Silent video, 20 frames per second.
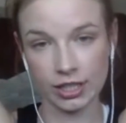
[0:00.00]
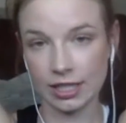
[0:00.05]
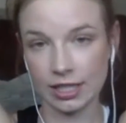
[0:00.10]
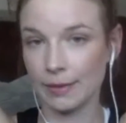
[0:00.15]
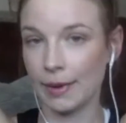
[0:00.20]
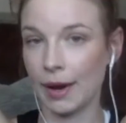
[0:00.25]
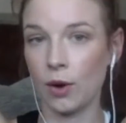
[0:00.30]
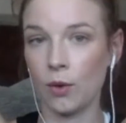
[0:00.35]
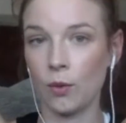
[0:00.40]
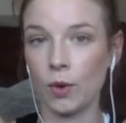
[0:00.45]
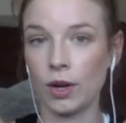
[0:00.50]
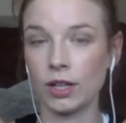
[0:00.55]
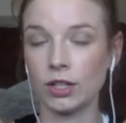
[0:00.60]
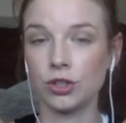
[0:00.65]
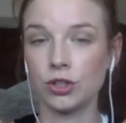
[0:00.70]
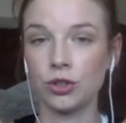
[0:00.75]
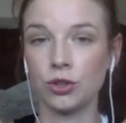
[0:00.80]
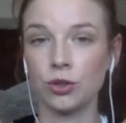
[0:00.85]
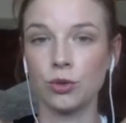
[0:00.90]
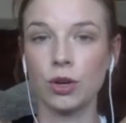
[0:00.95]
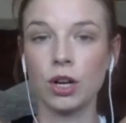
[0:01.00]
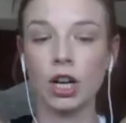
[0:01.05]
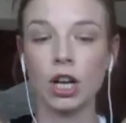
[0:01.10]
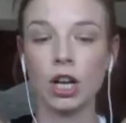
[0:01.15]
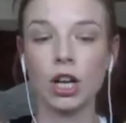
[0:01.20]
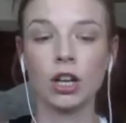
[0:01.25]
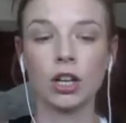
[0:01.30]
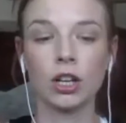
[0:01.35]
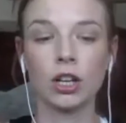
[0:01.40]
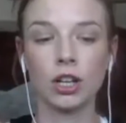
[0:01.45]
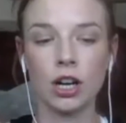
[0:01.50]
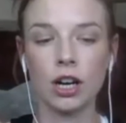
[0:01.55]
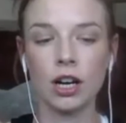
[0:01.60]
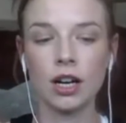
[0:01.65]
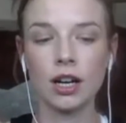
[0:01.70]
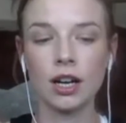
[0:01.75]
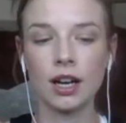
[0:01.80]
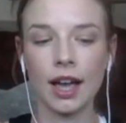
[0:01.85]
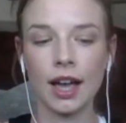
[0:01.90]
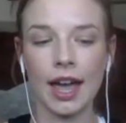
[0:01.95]
about what to
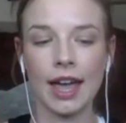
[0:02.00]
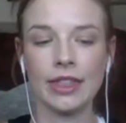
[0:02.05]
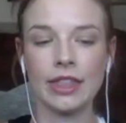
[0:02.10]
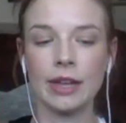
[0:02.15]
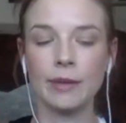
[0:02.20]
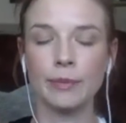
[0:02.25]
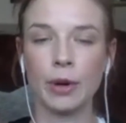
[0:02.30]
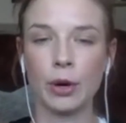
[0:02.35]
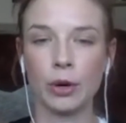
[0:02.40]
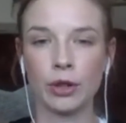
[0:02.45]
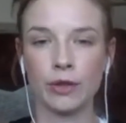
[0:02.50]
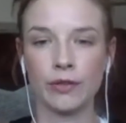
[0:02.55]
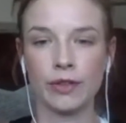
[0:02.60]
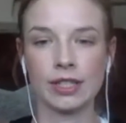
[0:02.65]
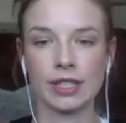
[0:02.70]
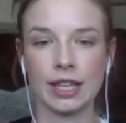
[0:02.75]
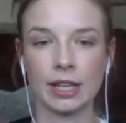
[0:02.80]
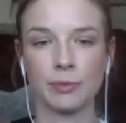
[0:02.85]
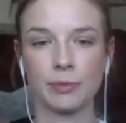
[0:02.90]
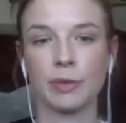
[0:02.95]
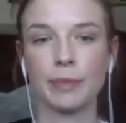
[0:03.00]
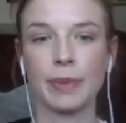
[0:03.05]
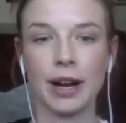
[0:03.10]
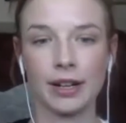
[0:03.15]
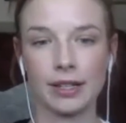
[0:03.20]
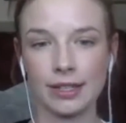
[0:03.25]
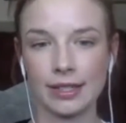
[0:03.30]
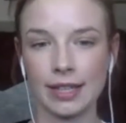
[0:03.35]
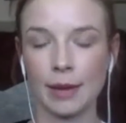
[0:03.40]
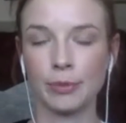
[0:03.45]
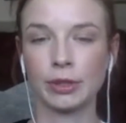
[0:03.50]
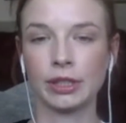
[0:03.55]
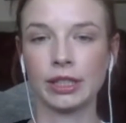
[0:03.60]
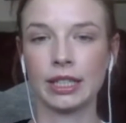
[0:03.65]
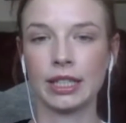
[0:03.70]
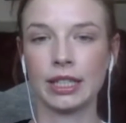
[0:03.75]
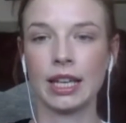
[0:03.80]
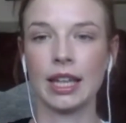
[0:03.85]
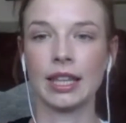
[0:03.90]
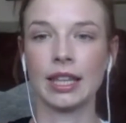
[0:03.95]
cook, and then both of us like prepare it
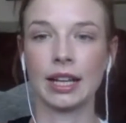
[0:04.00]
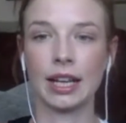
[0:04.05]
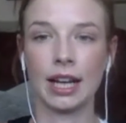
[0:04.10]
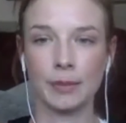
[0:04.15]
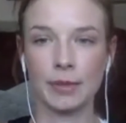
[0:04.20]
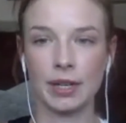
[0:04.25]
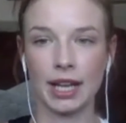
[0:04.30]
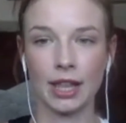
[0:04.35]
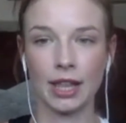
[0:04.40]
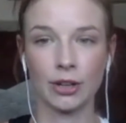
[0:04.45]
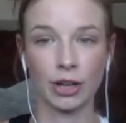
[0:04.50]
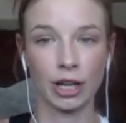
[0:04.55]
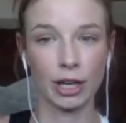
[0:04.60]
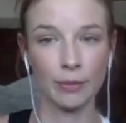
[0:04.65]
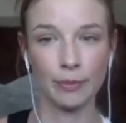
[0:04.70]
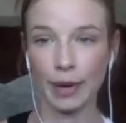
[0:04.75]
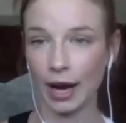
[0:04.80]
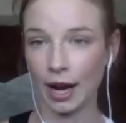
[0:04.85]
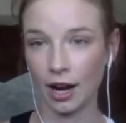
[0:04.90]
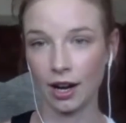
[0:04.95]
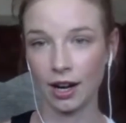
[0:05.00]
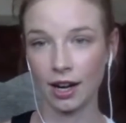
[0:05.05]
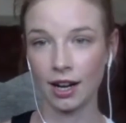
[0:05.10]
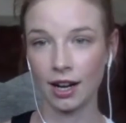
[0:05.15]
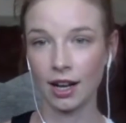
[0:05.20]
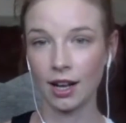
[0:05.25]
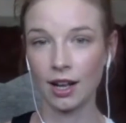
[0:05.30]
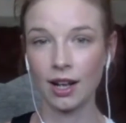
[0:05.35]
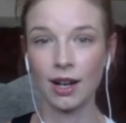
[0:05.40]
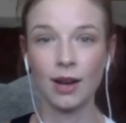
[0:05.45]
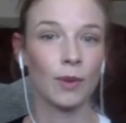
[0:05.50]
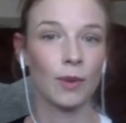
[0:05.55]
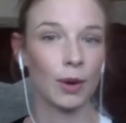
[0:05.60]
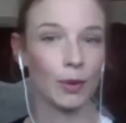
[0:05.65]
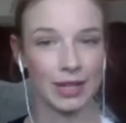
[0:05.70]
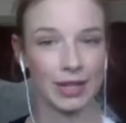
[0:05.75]
separately and then come together and compare what we